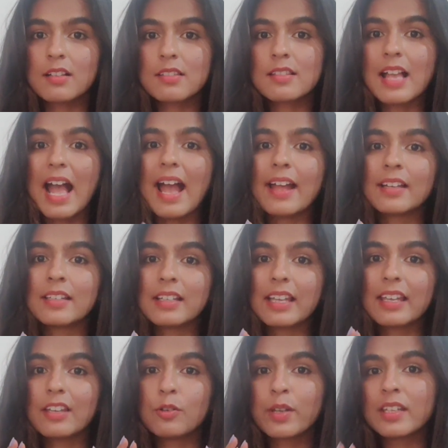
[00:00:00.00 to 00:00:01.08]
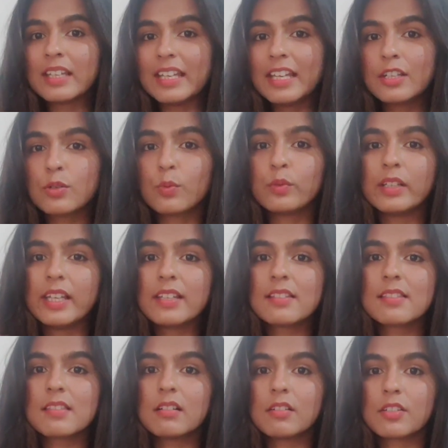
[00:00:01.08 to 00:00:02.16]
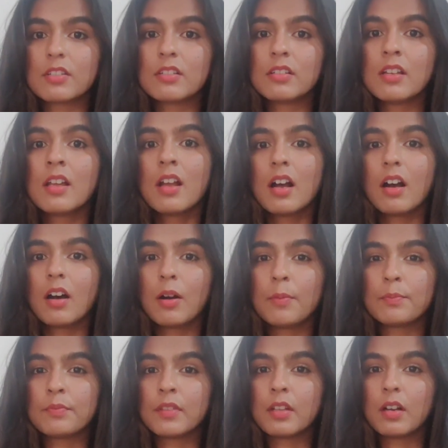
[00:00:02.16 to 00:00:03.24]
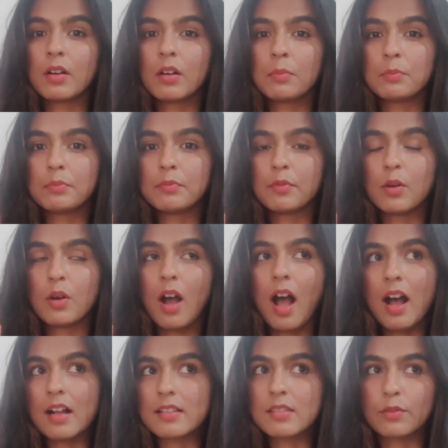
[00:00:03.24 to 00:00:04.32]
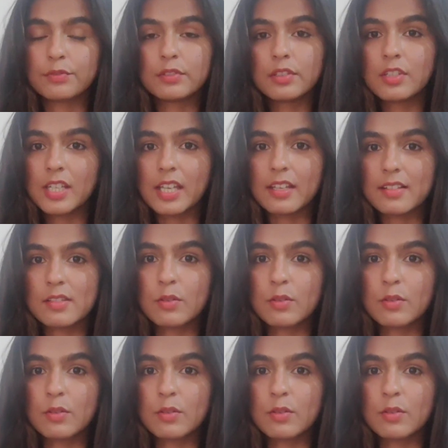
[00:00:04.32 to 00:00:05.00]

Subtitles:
hours and you can eat only in certain hours of the day.